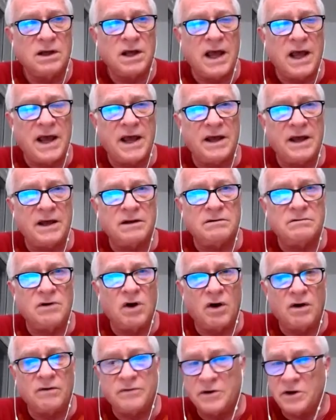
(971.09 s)
and
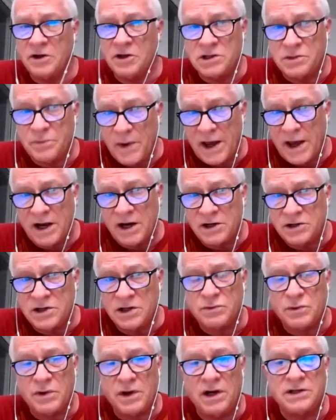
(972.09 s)
offered in Spanish
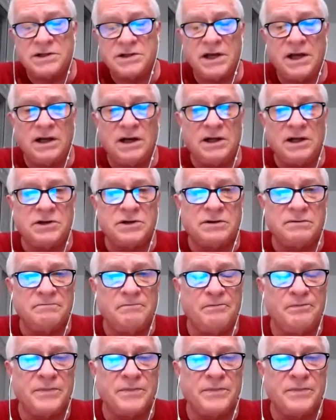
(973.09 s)
as well as English.